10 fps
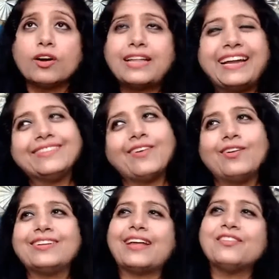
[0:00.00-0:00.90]
not that he's
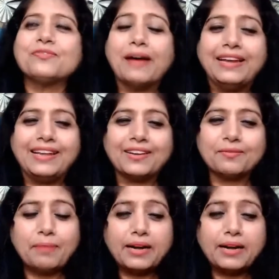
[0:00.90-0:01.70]
all the time smiling,